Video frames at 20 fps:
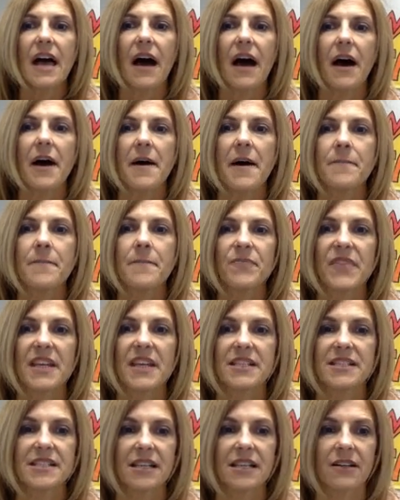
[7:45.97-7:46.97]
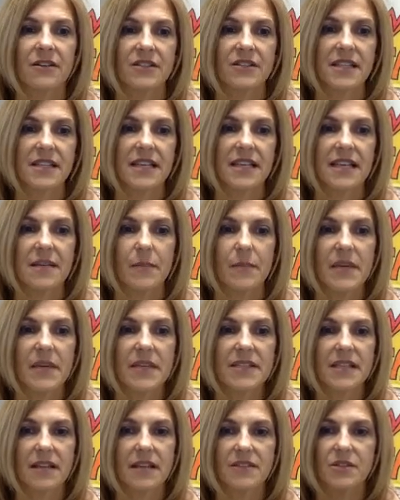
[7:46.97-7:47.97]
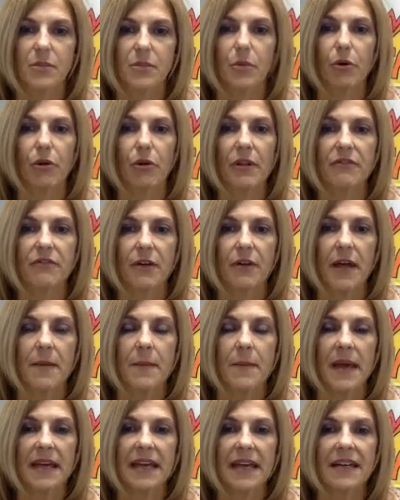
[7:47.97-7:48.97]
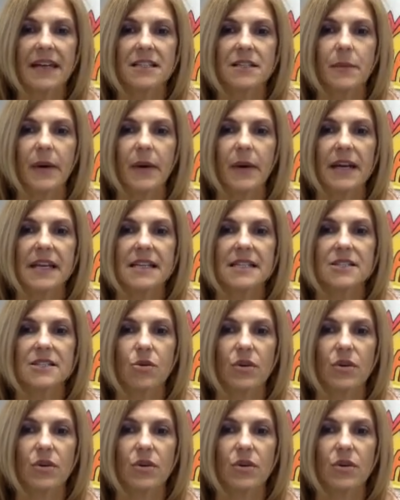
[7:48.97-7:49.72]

that signals the B cells to proliferate and make antibodies,